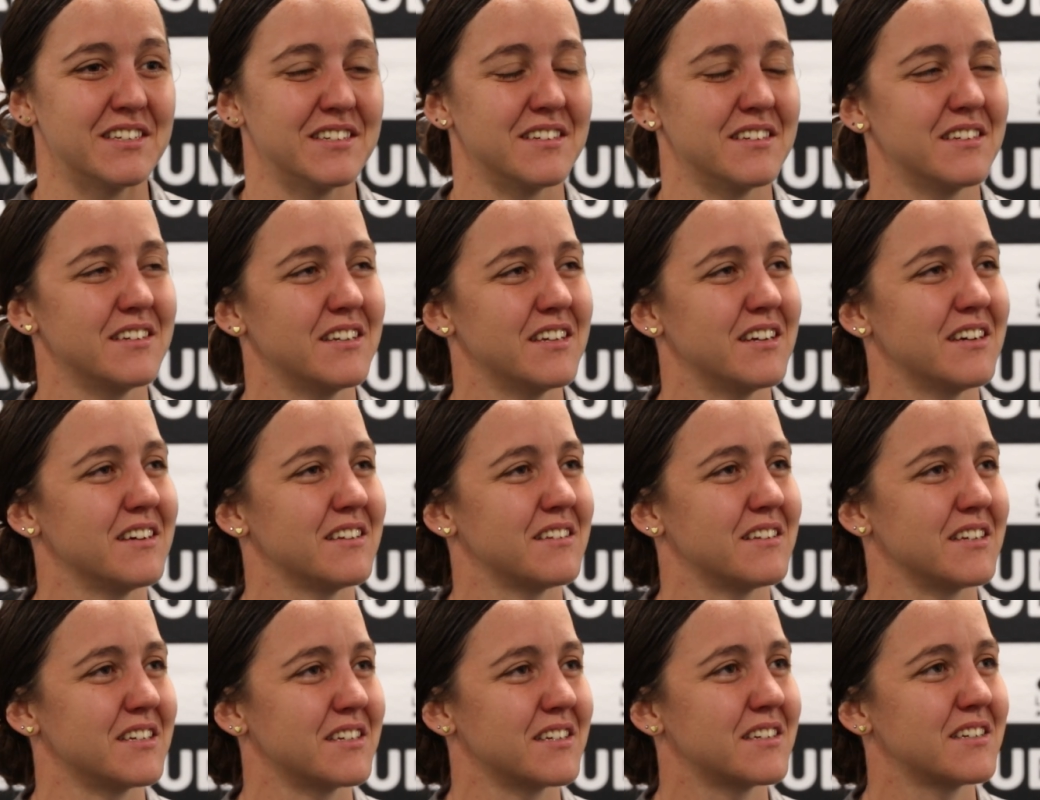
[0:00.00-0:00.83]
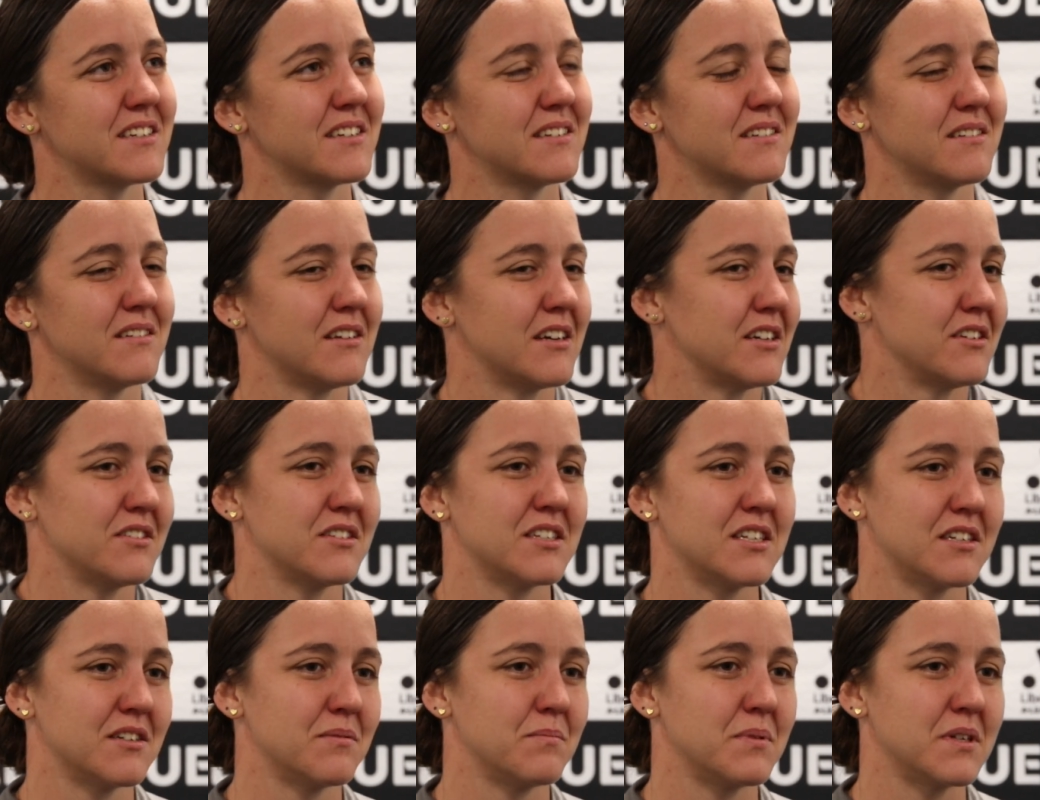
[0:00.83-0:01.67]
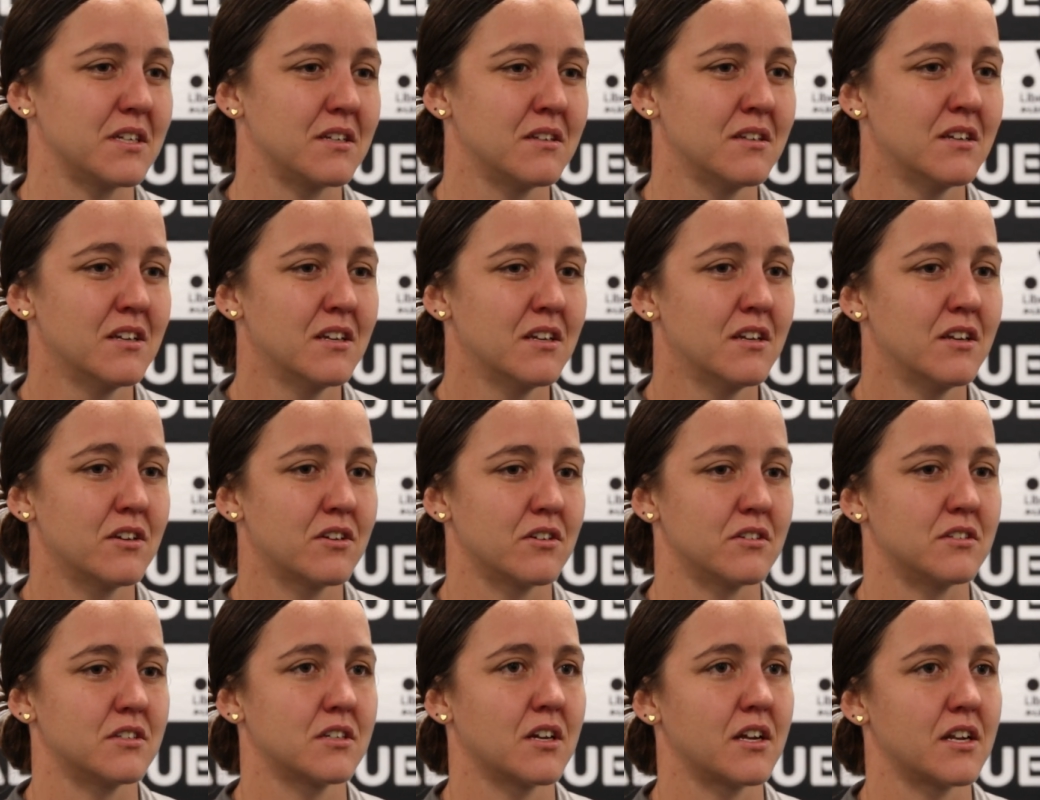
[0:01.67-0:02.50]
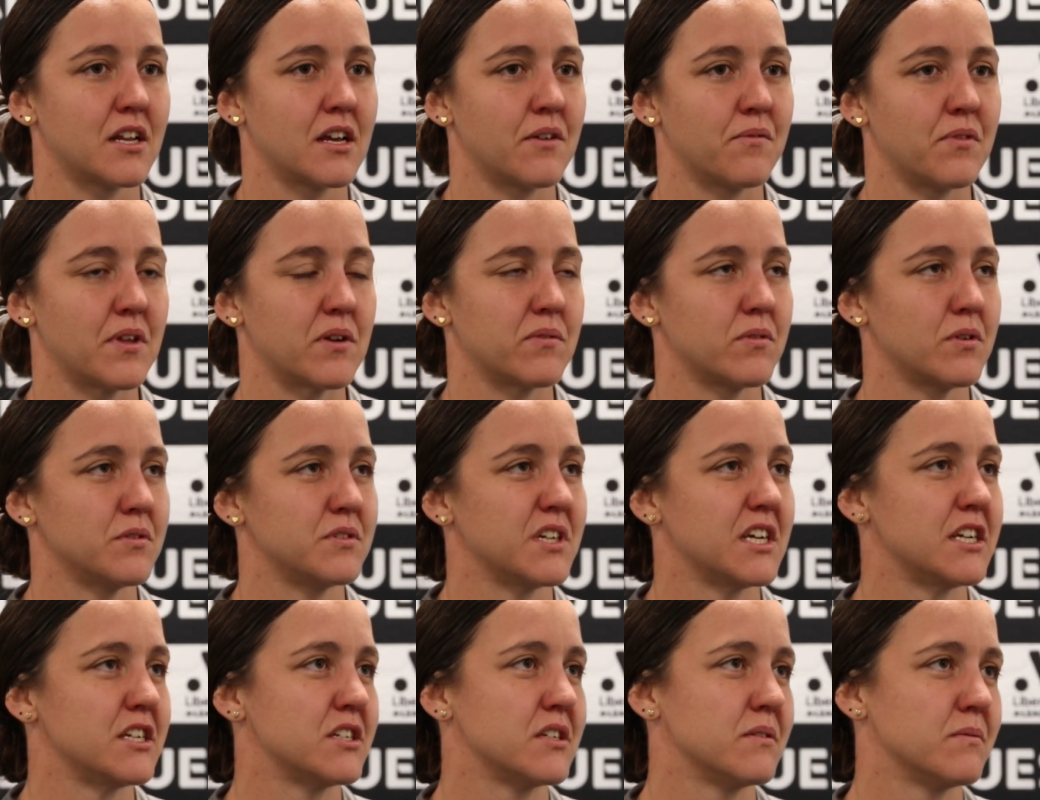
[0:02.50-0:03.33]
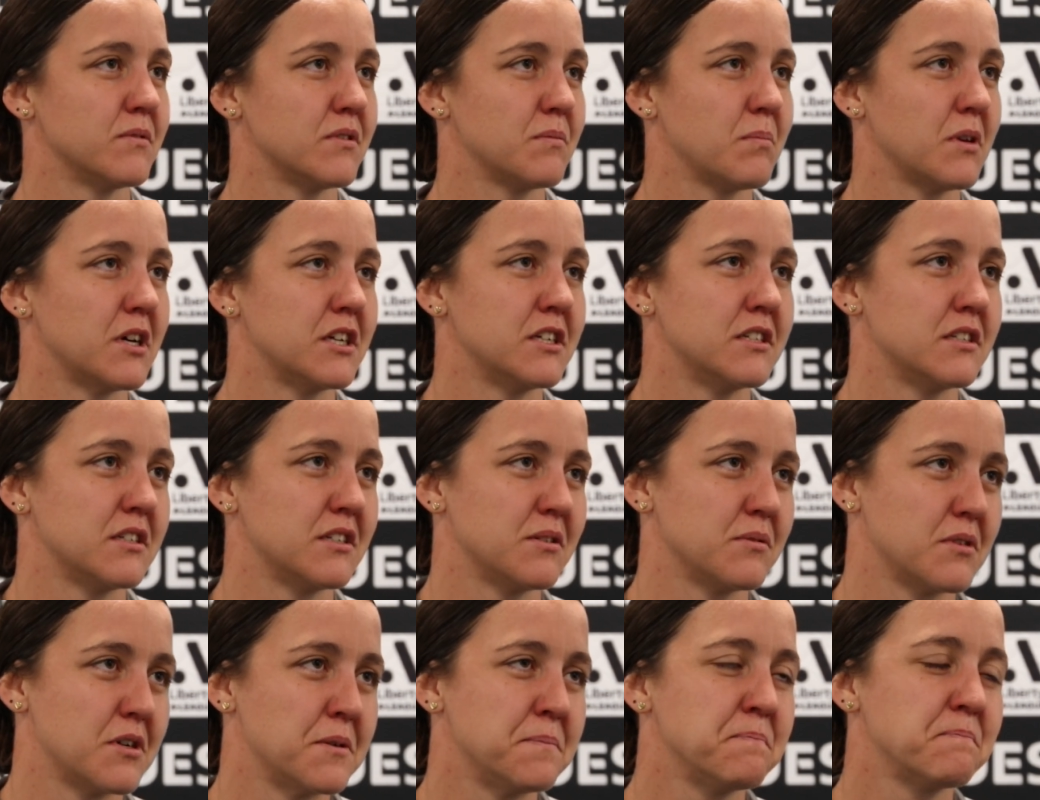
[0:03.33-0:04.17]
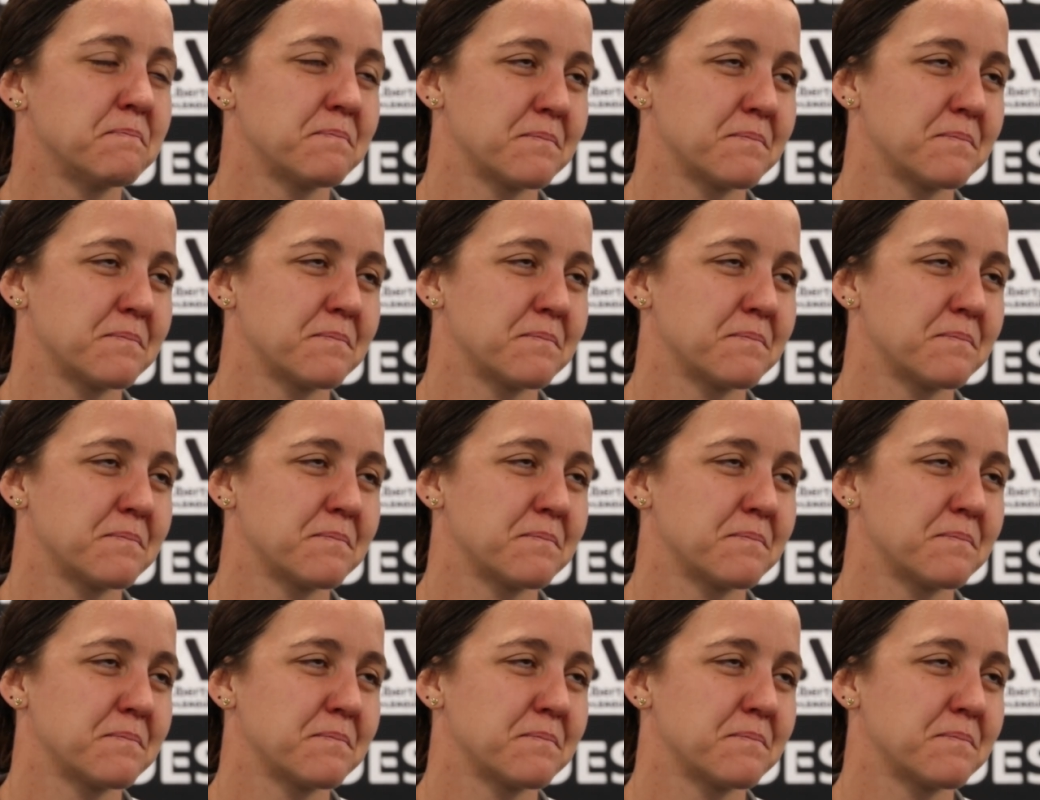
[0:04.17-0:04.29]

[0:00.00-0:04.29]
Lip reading: And yeah, I think, like you said, it'd be good to kind of have that rotation with players as well.